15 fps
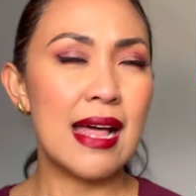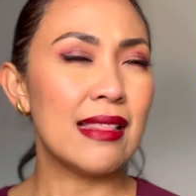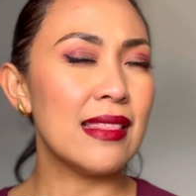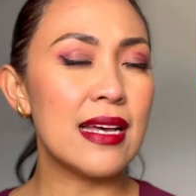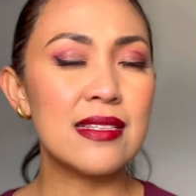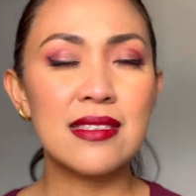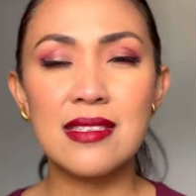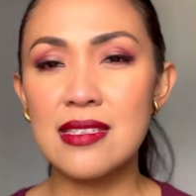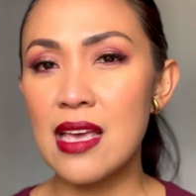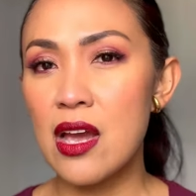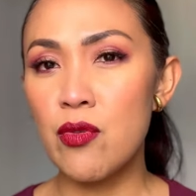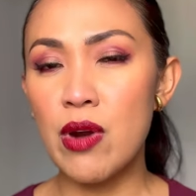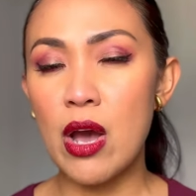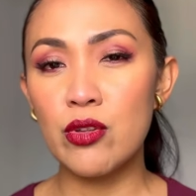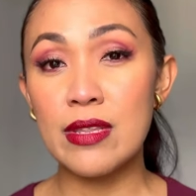Let's say
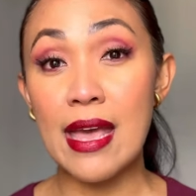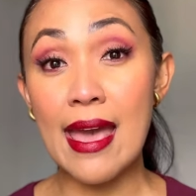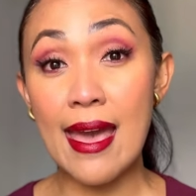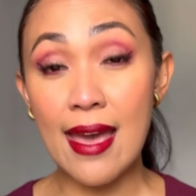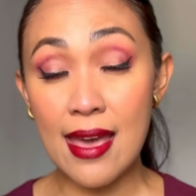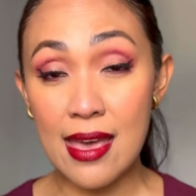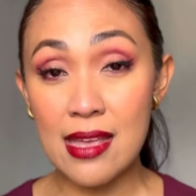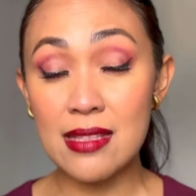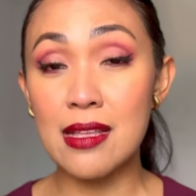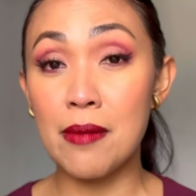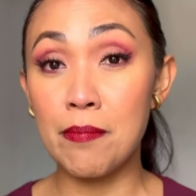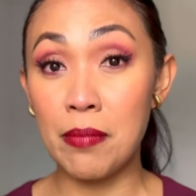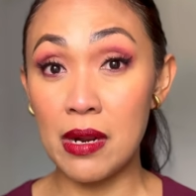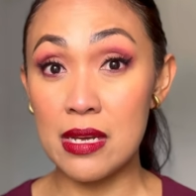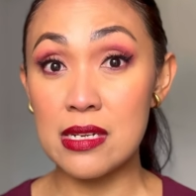around eight
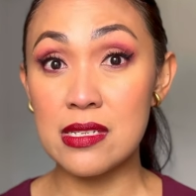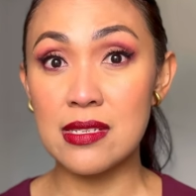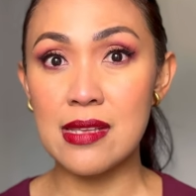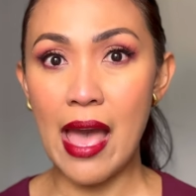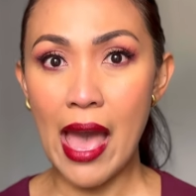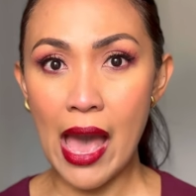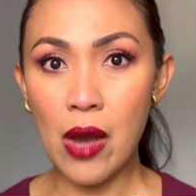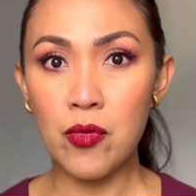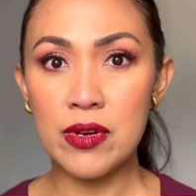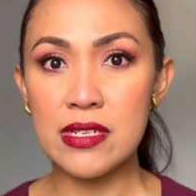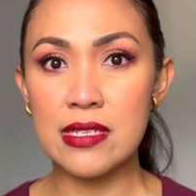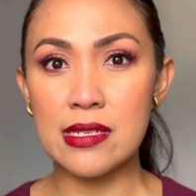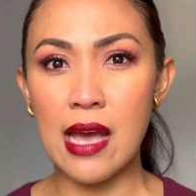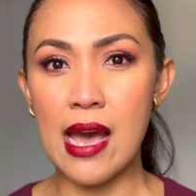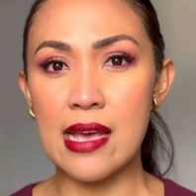plus
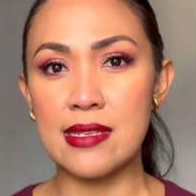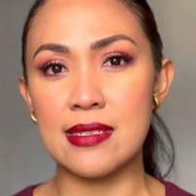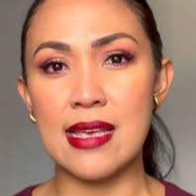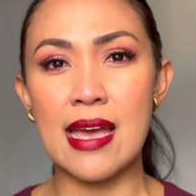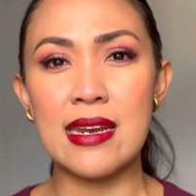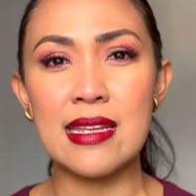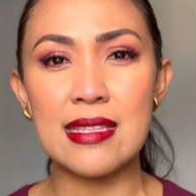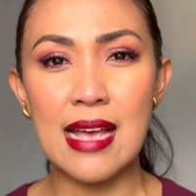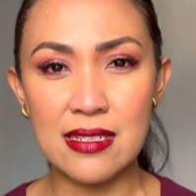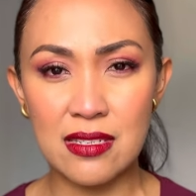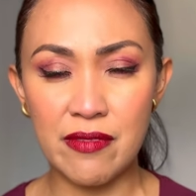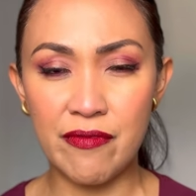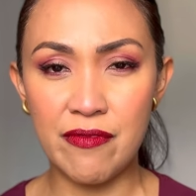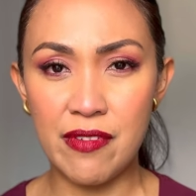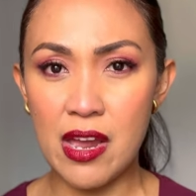hours, guys, and it has
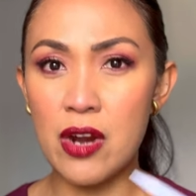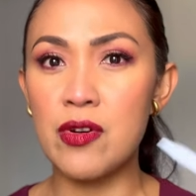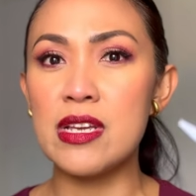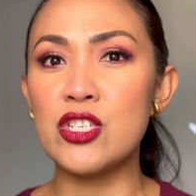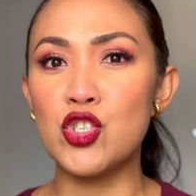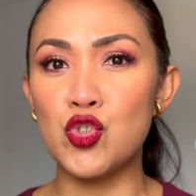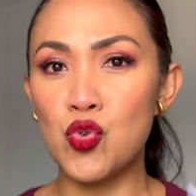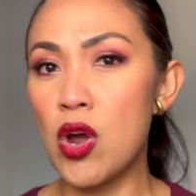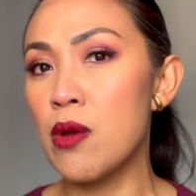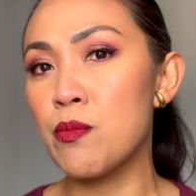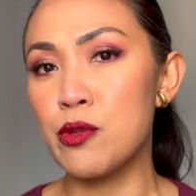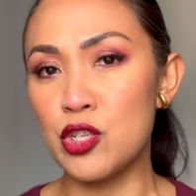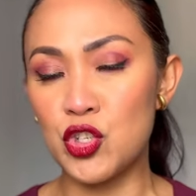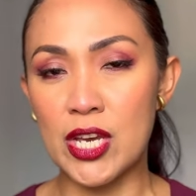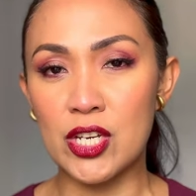a very strong
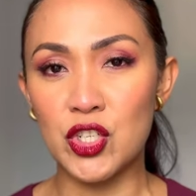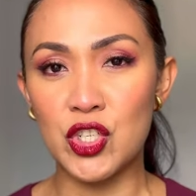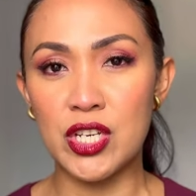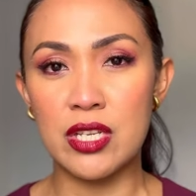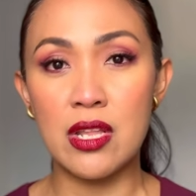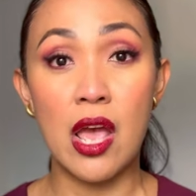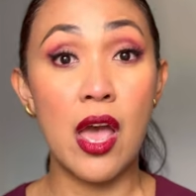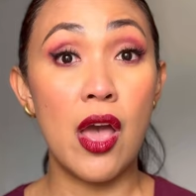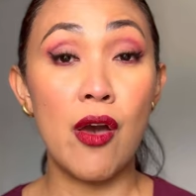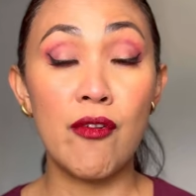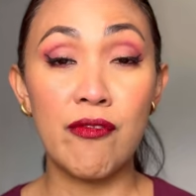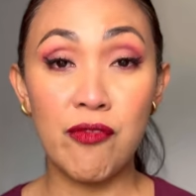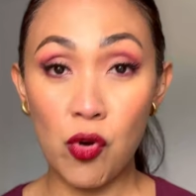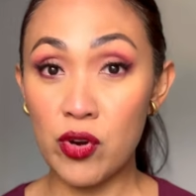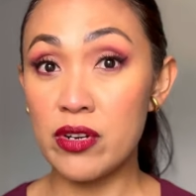projection
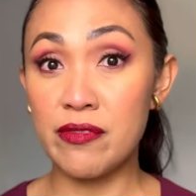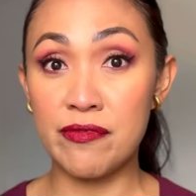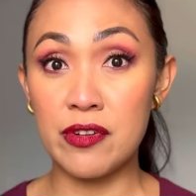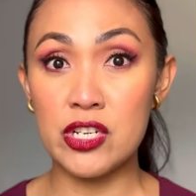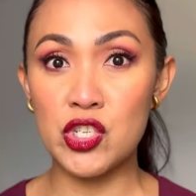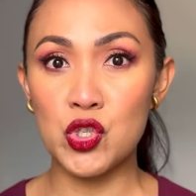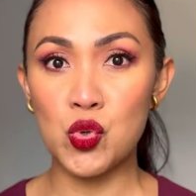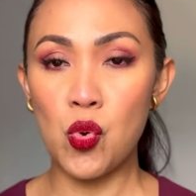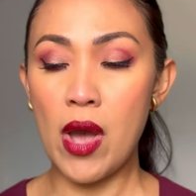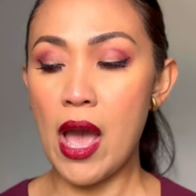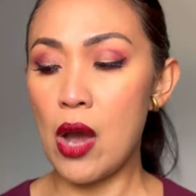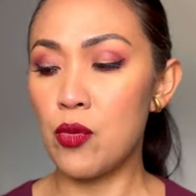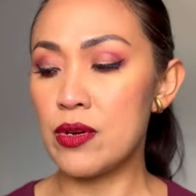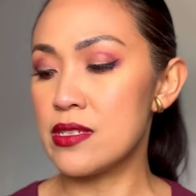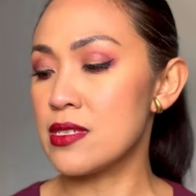for the first two
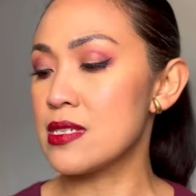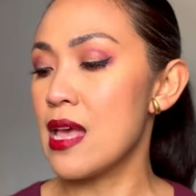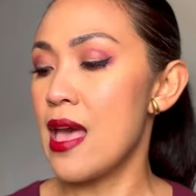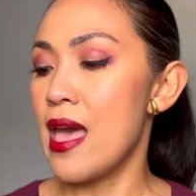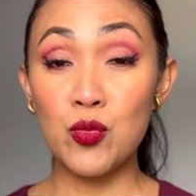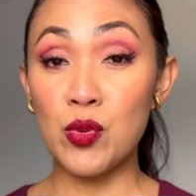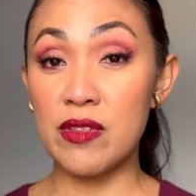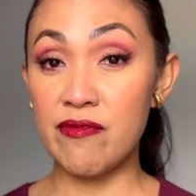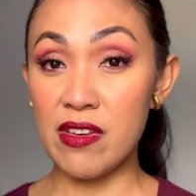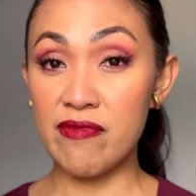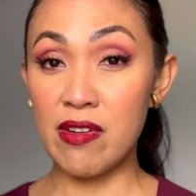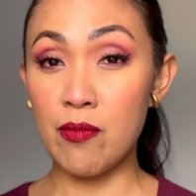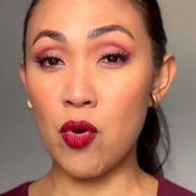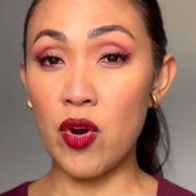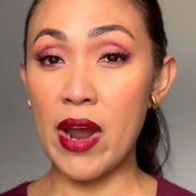hours. With
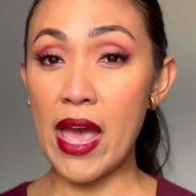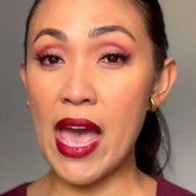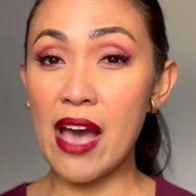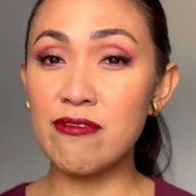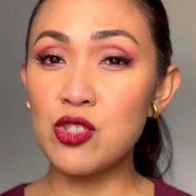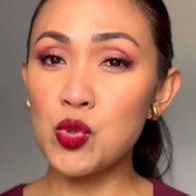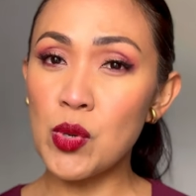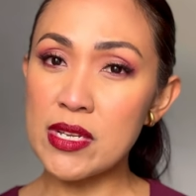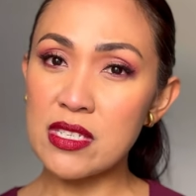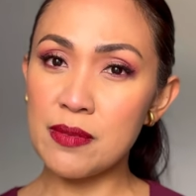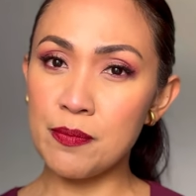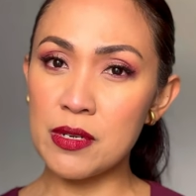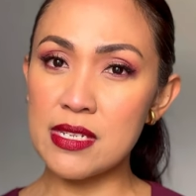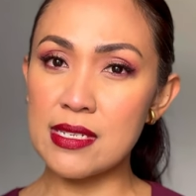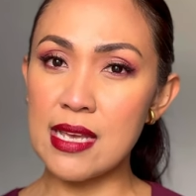Vivamor, I have twenty
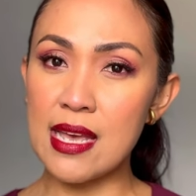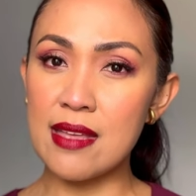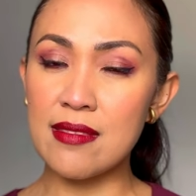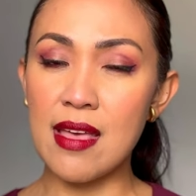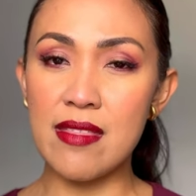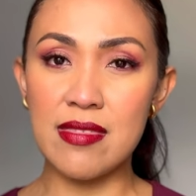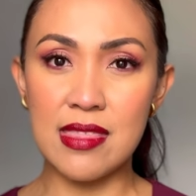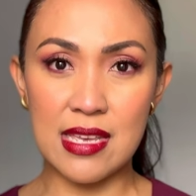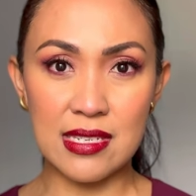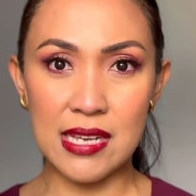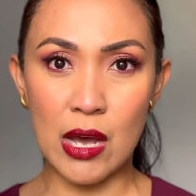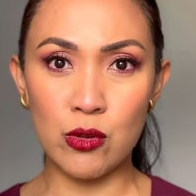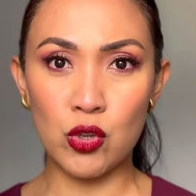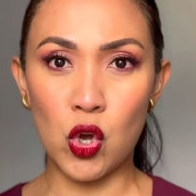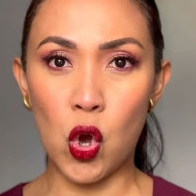percent
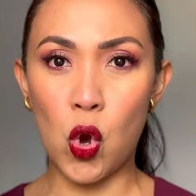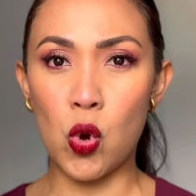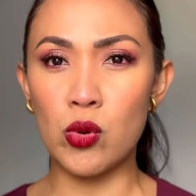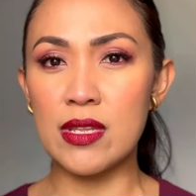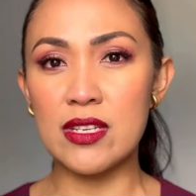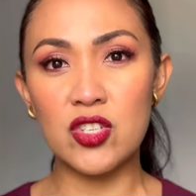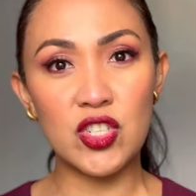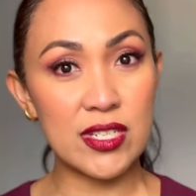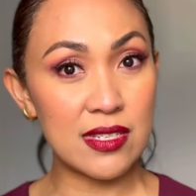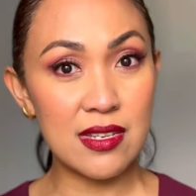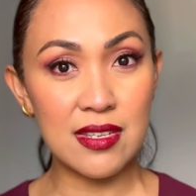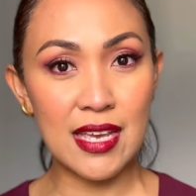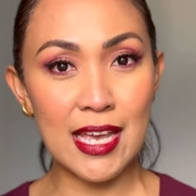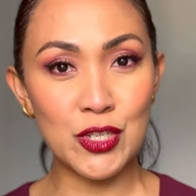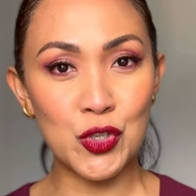discount code just in
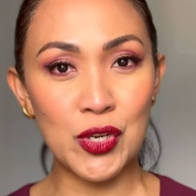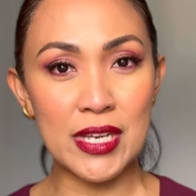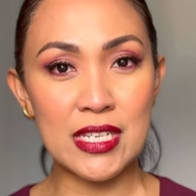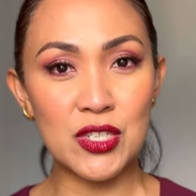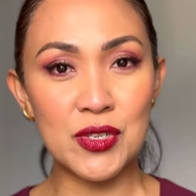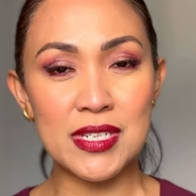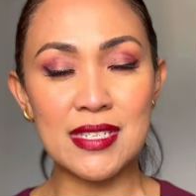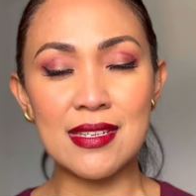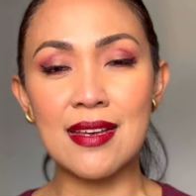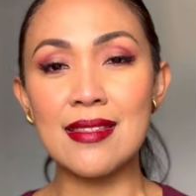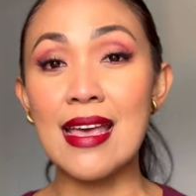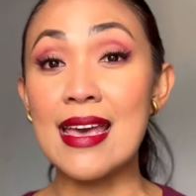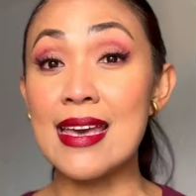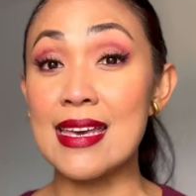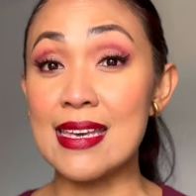case you're
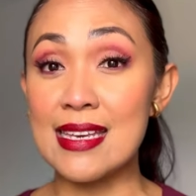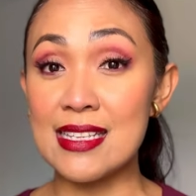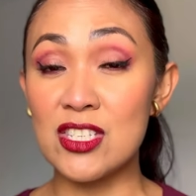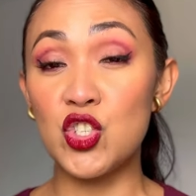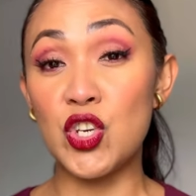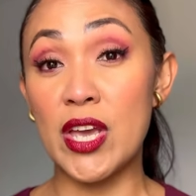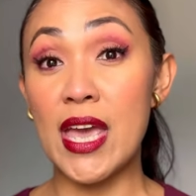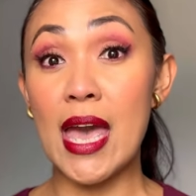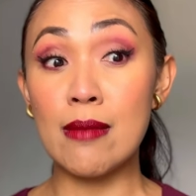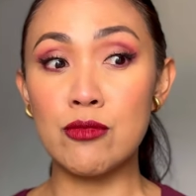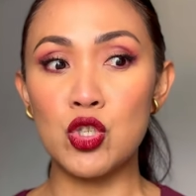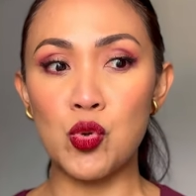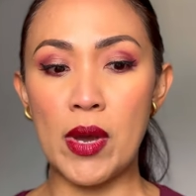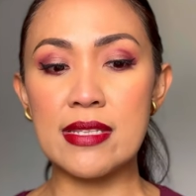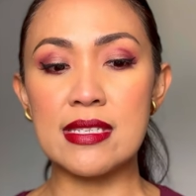interested. It's J M
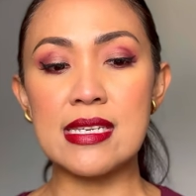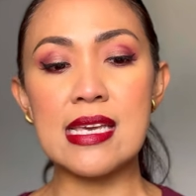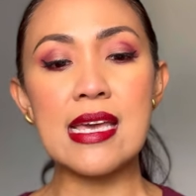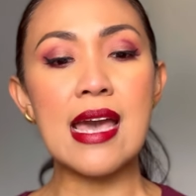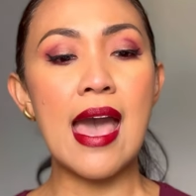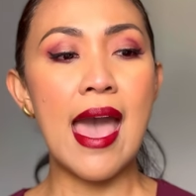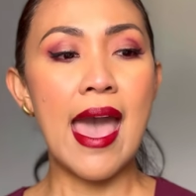twenty.